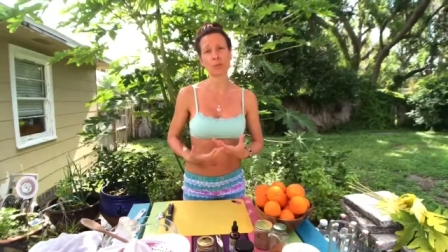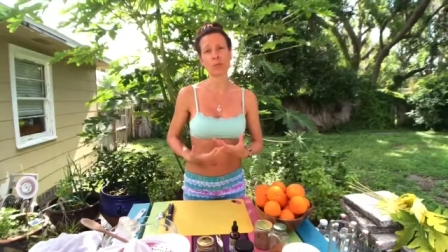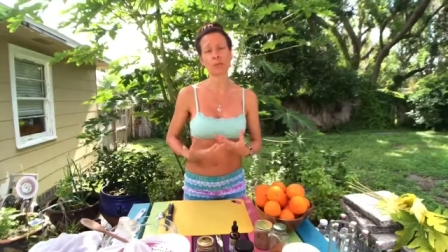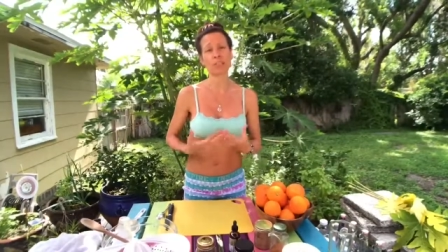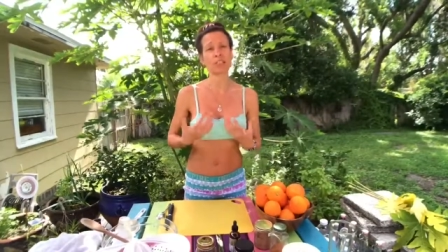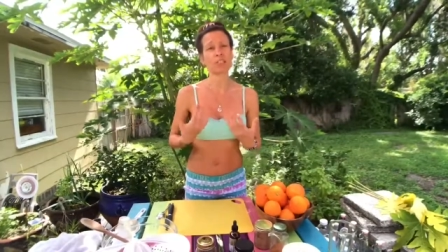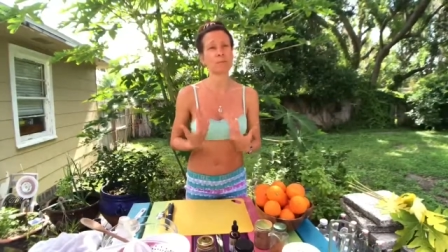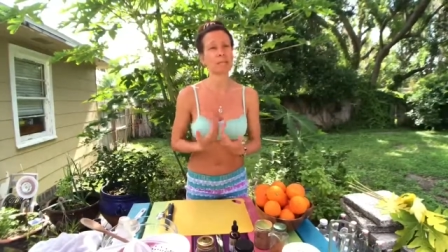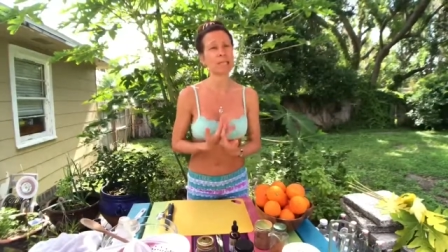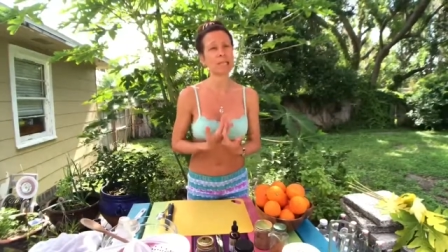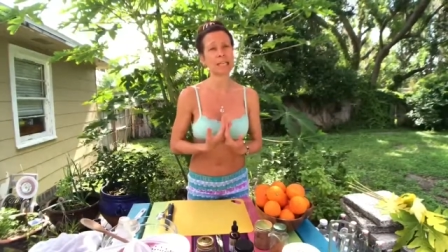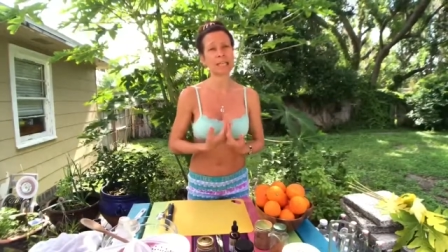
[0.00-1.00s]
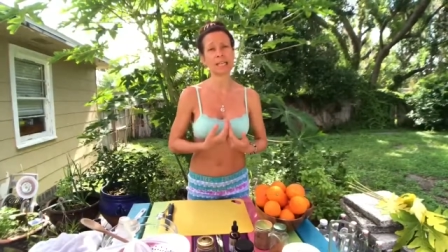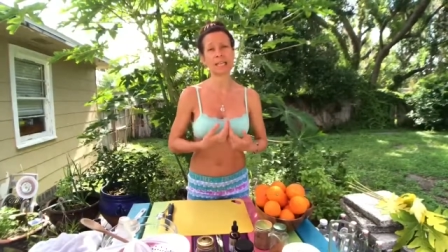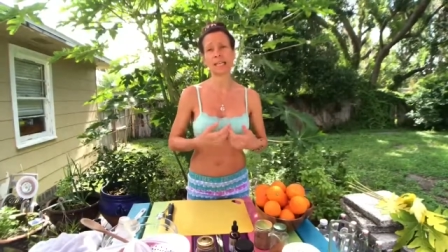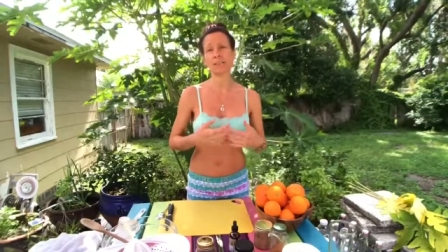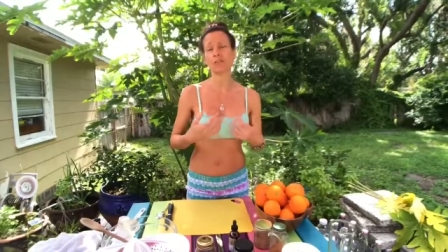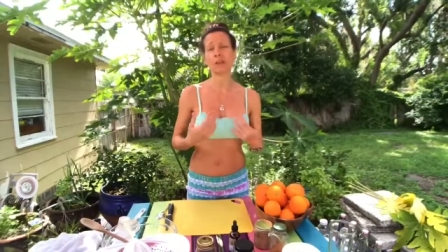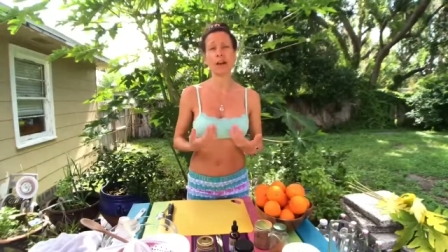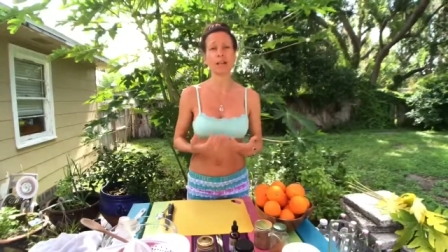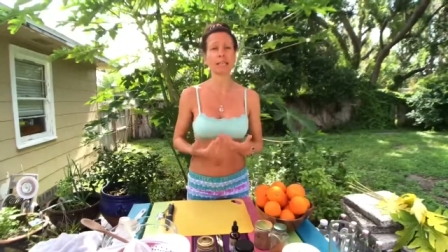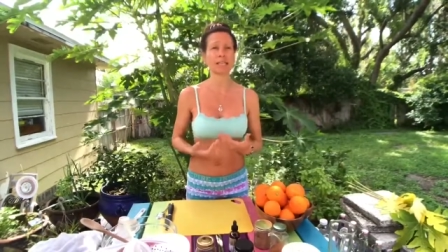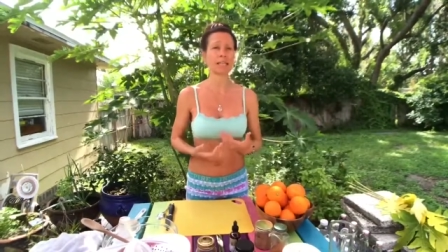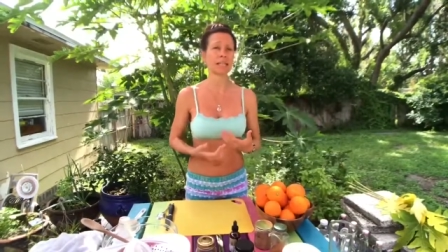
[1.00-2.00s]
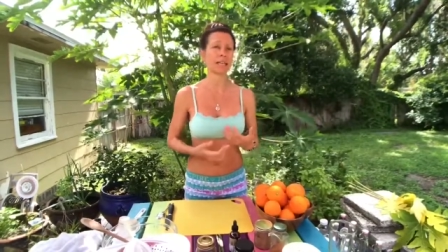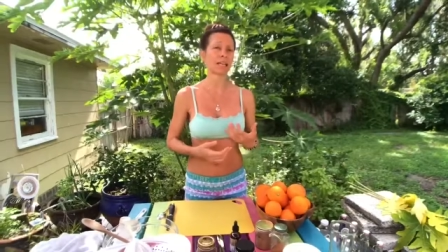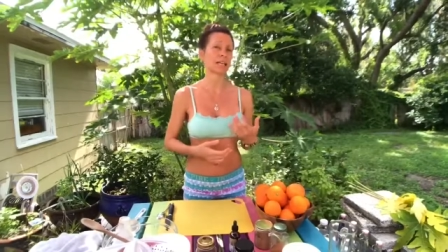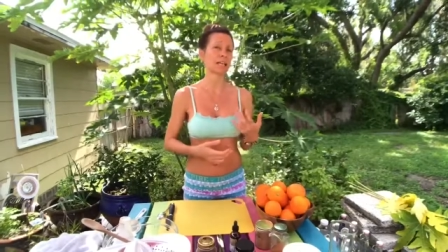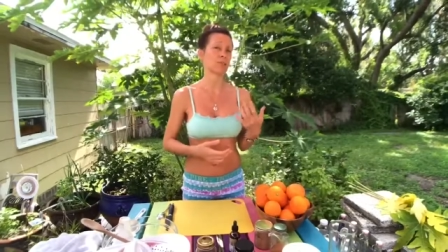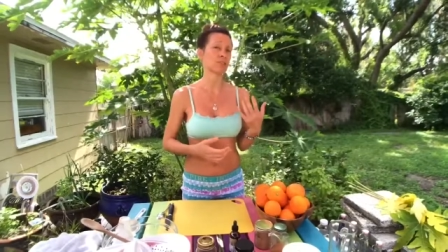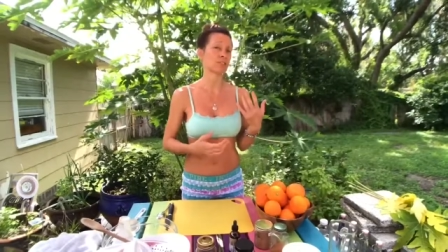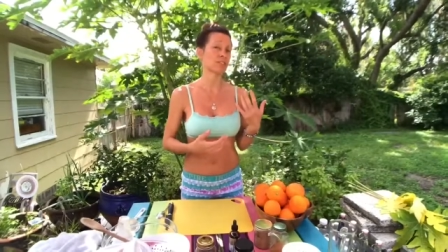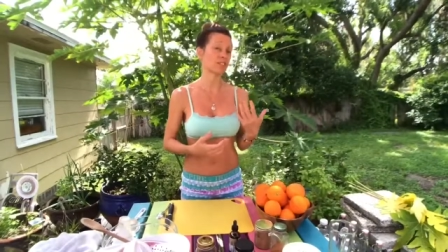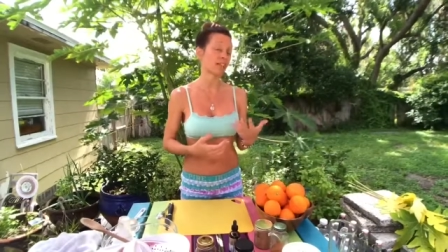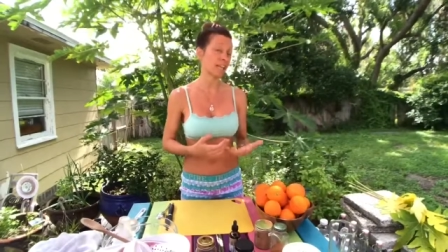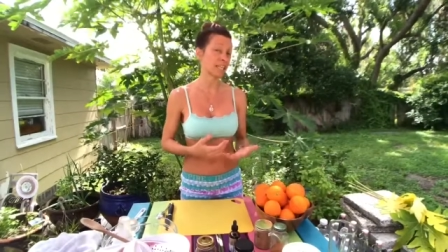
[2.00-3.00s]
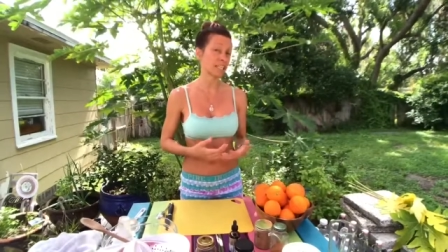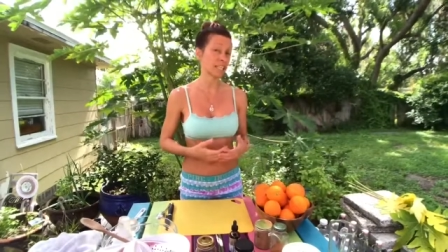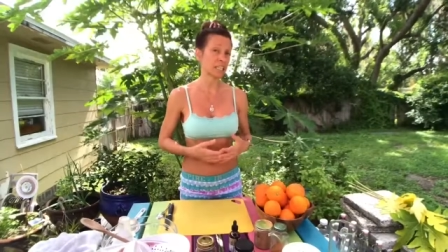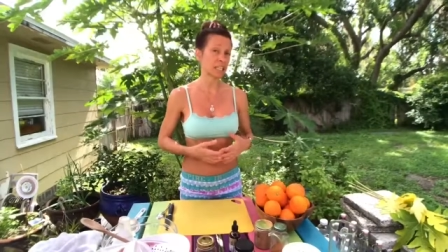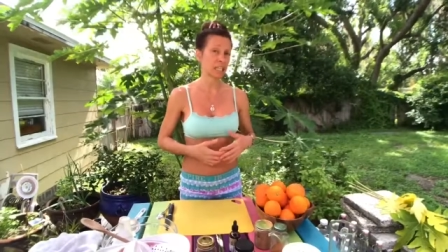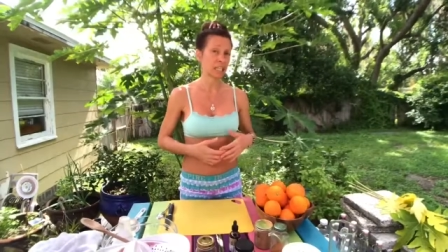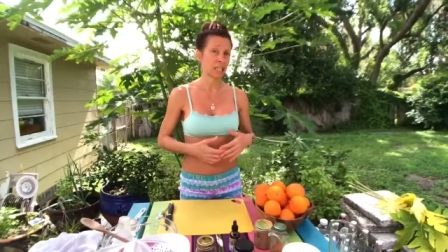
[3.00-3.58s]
We'd been speaking and talking, and I was excited.